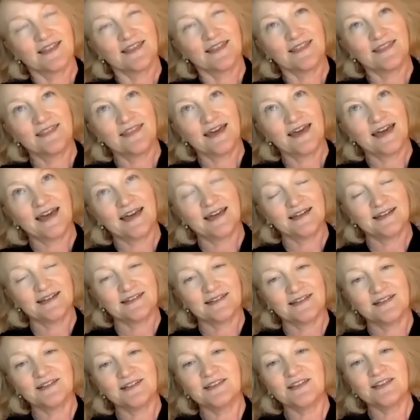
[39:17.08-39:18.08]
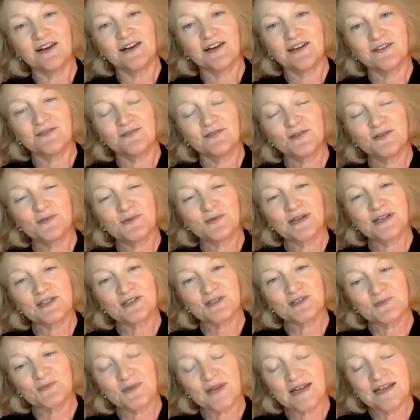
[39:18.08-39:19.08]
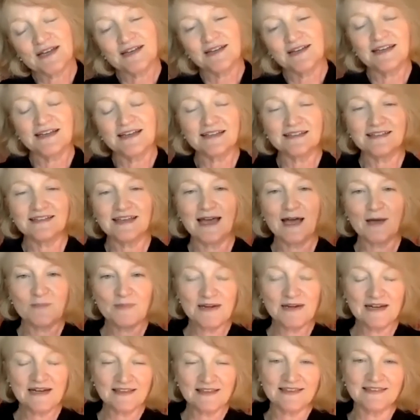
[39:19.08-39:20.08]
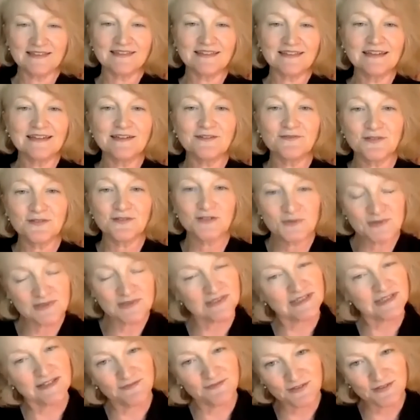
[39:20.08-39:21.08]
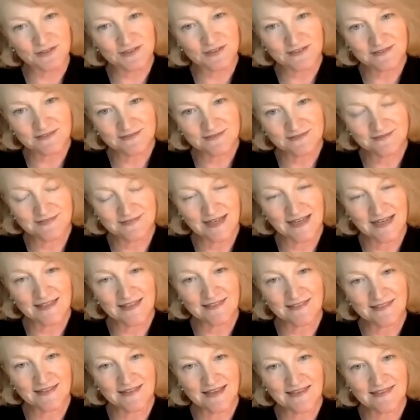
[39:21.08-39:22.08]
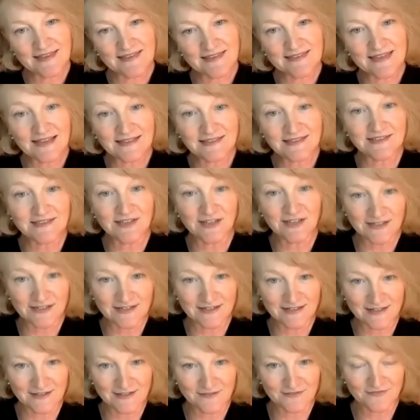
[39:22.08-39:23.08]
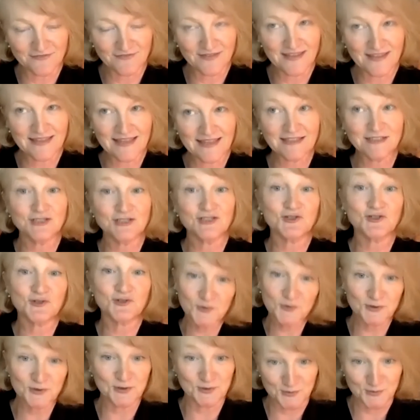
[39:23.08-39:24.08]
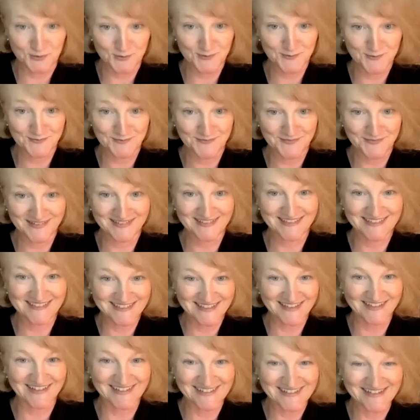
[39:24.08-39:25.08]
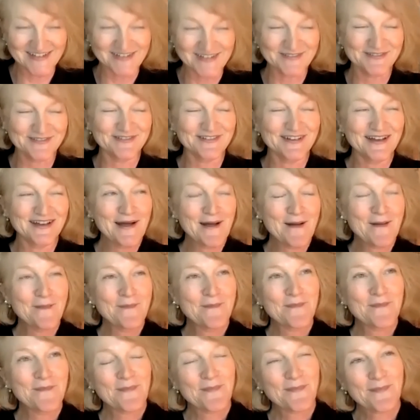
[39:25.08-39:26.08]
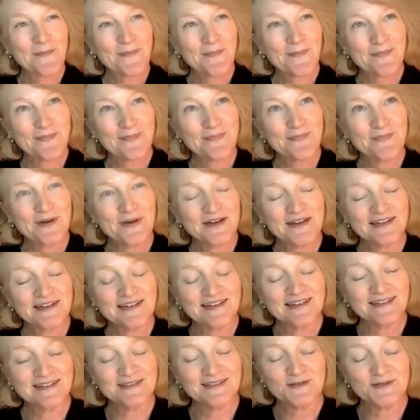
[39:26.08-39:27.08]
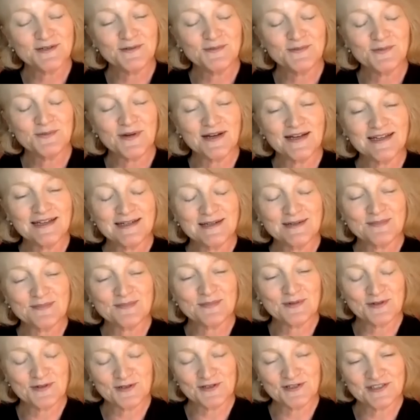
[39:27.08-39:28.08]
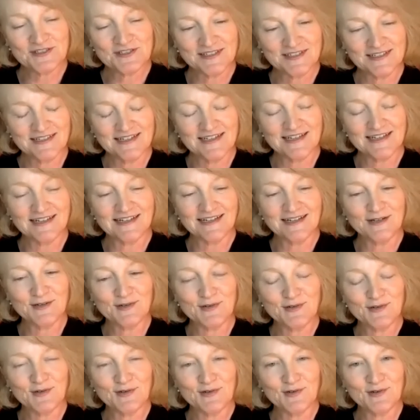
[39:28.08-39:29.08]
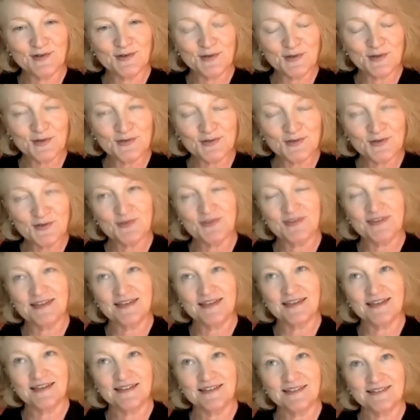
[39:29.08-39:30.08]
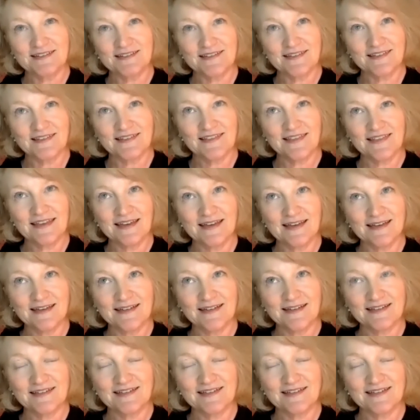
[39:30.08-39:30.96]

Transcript: that a lot of the racial reckoning is happening at this individual level, and that that's not enough. And that's true. It's not enough. But as a white person, I also think that